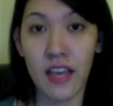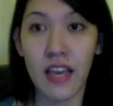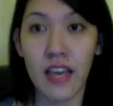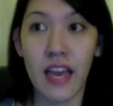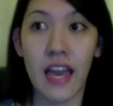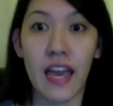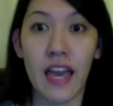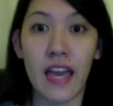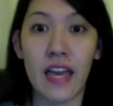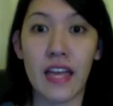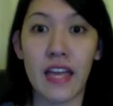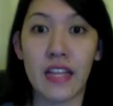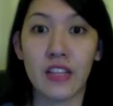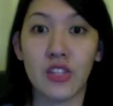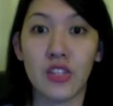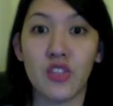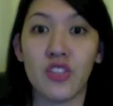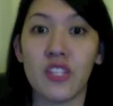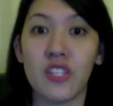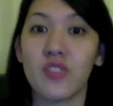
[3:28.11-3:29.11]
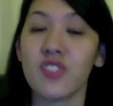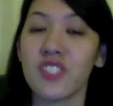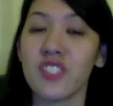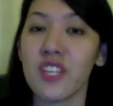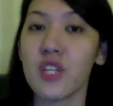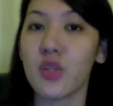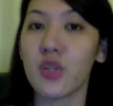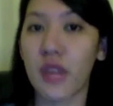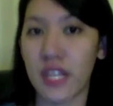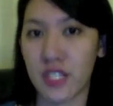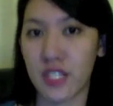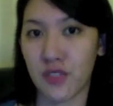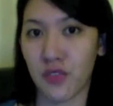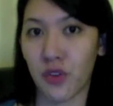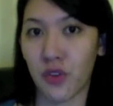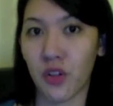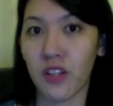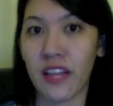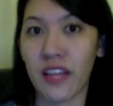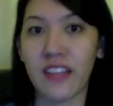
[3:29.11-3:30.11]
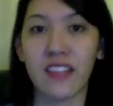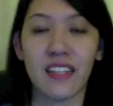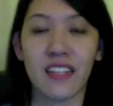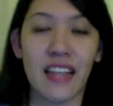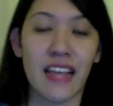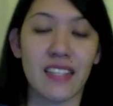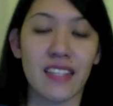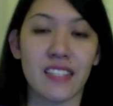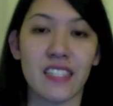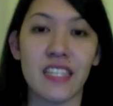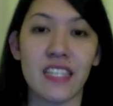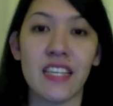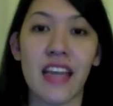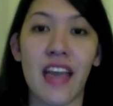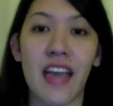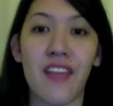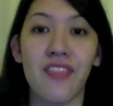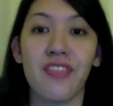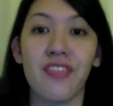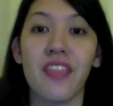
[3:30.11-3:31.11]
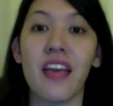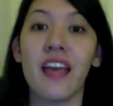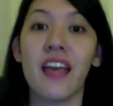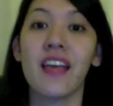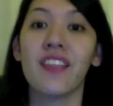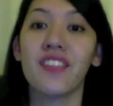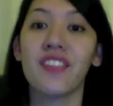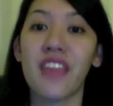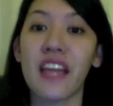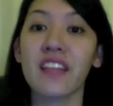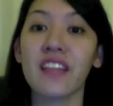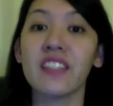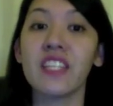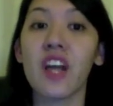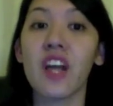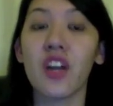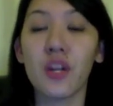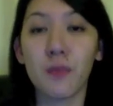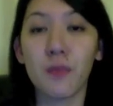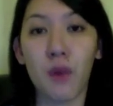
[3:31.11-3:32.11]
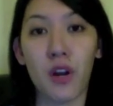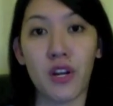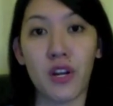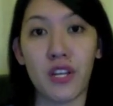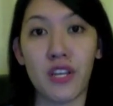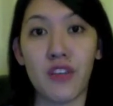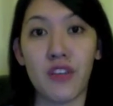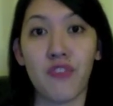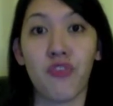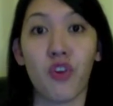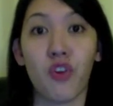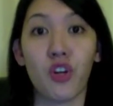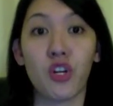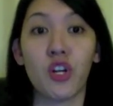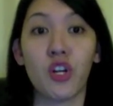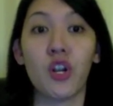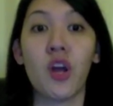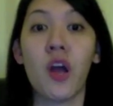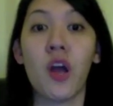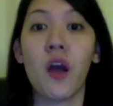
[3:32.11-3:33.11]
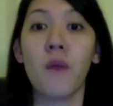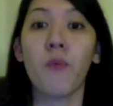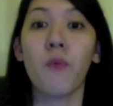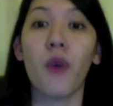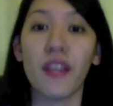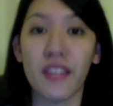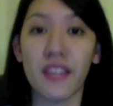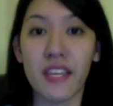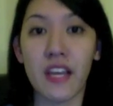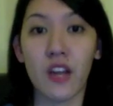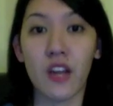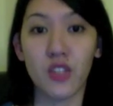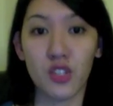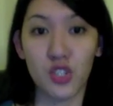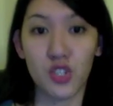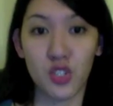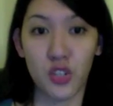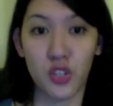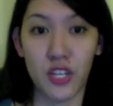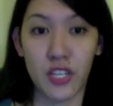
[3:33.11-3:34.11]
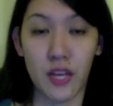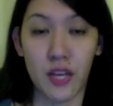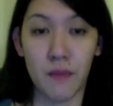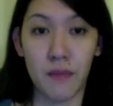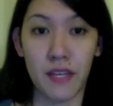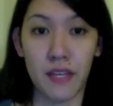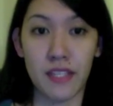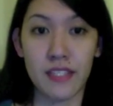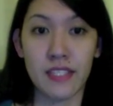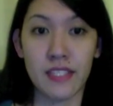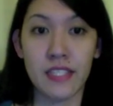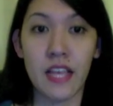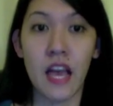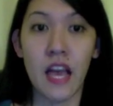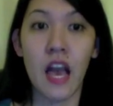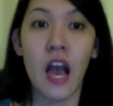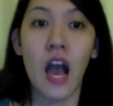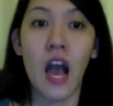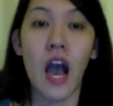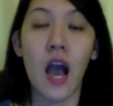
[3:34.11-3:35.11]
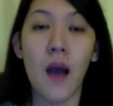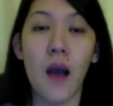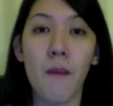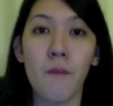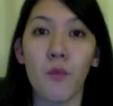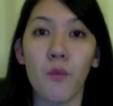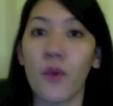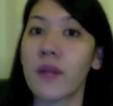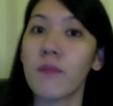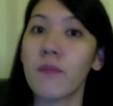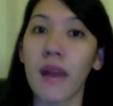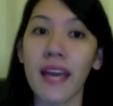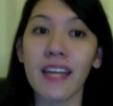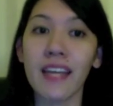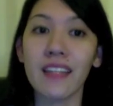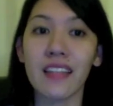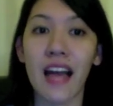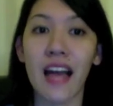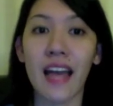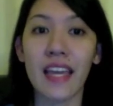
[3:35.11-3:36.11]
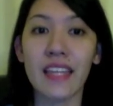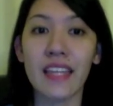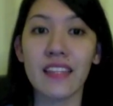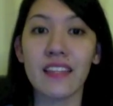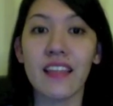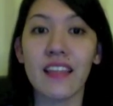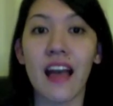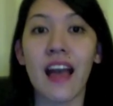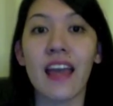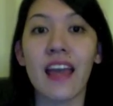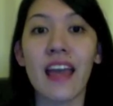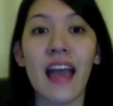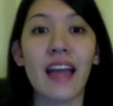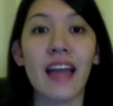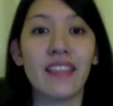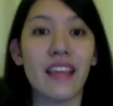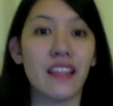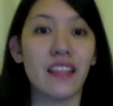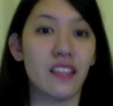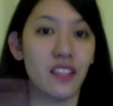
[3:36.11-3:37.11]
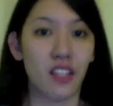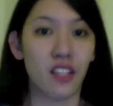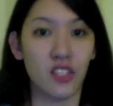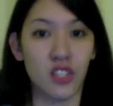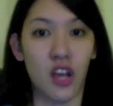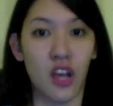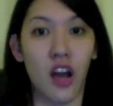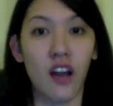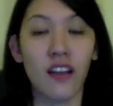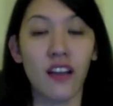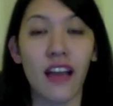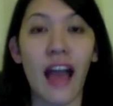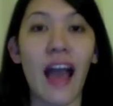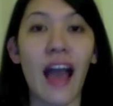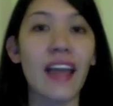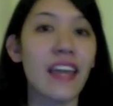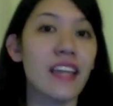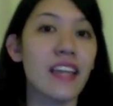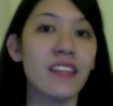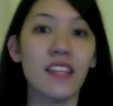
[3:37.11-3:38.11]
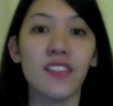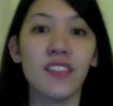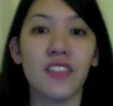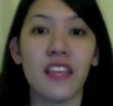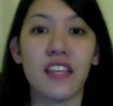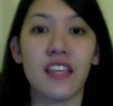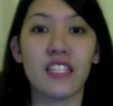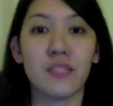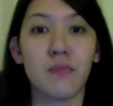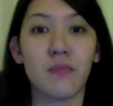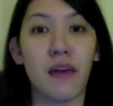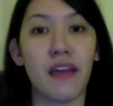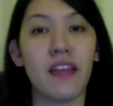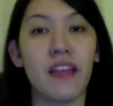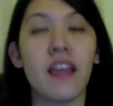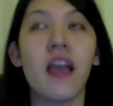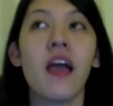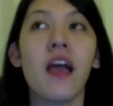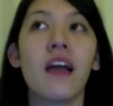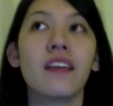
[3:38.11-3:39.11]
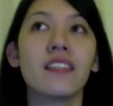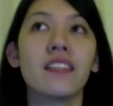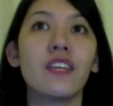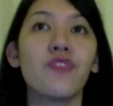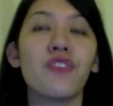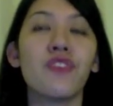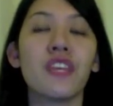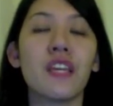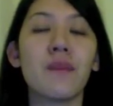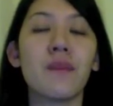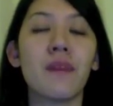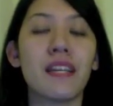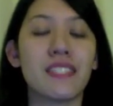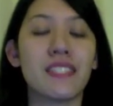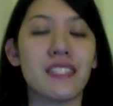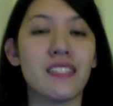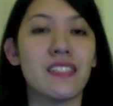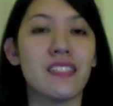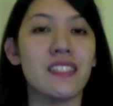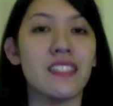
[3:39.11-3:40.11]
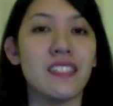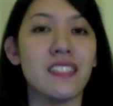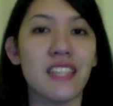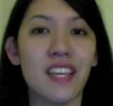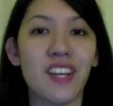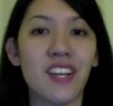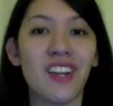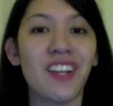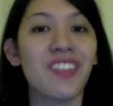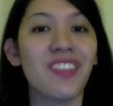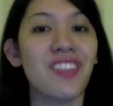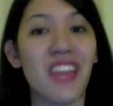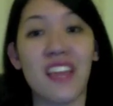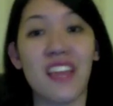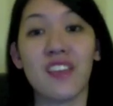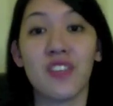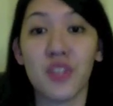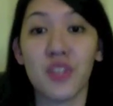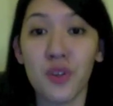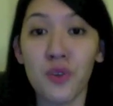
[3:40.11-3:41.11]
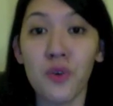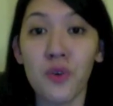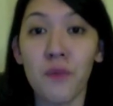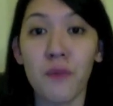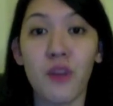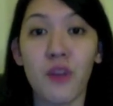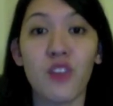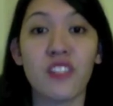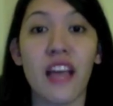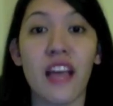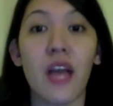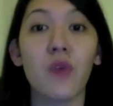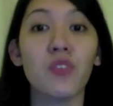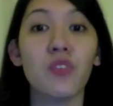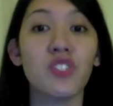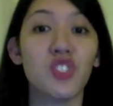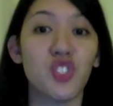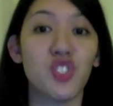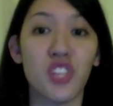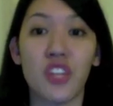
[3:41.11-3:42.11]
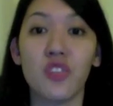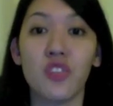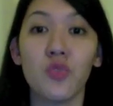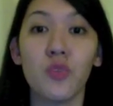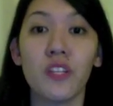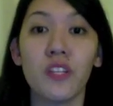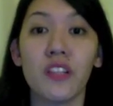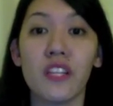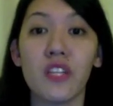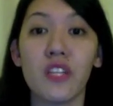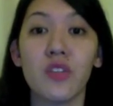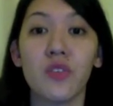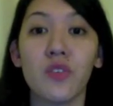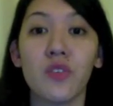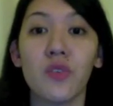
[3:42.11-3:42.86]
and you need to stay graceful and classy and thank the other party for pointing out your shortcomings. When my client and I had that little talk, I ended things by giving him a sincere thank you because I was genuinely